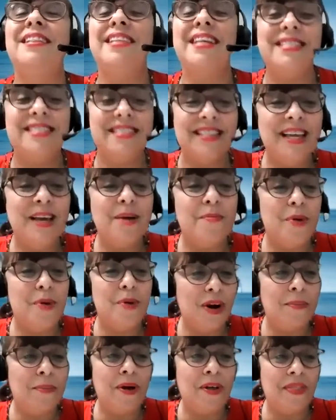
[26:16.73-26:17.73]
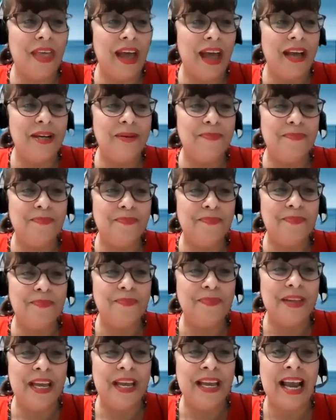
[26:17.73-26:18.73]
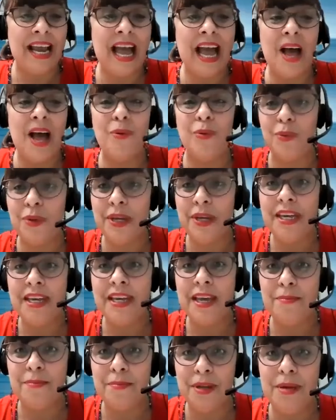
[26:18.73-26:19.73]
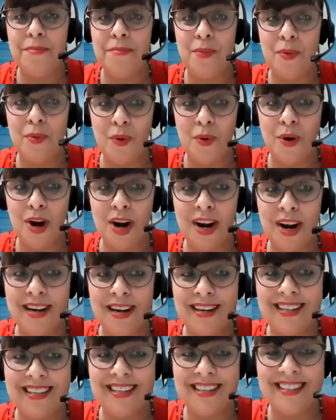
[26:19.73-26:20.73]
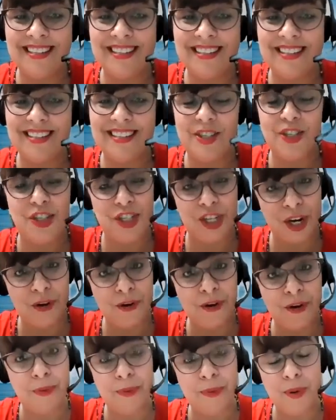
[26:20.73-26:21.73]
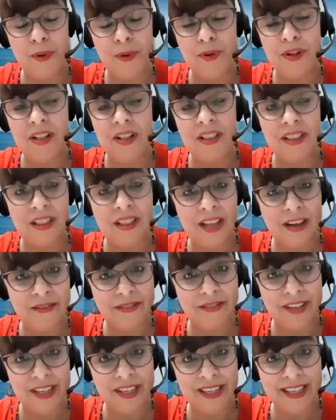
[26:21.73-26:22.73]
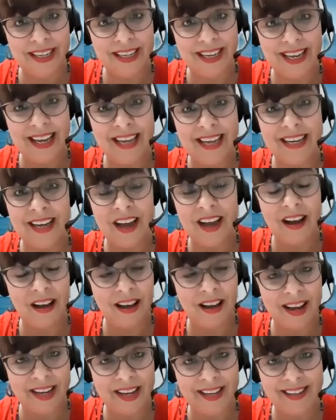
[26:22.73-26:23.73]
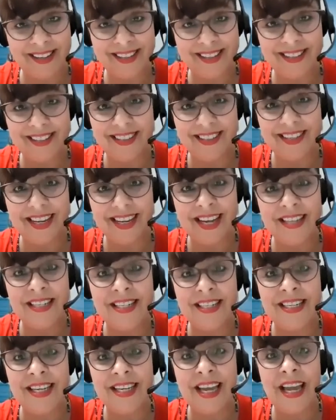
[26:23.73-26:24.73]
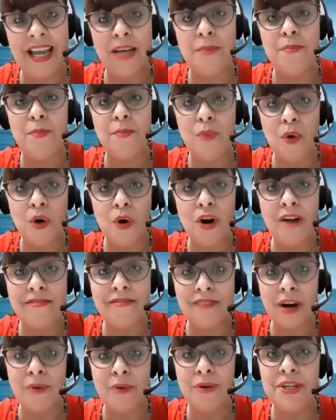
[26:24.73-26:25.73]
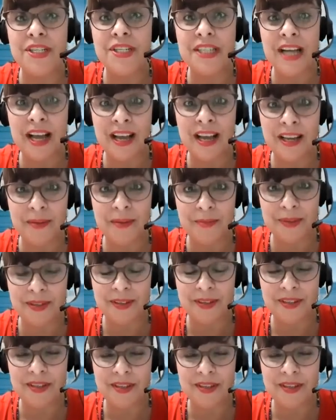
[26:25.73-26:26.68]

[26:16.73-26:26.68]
let's think more about that and how we can be more charitable, loving, and kind, and dedicate more of our time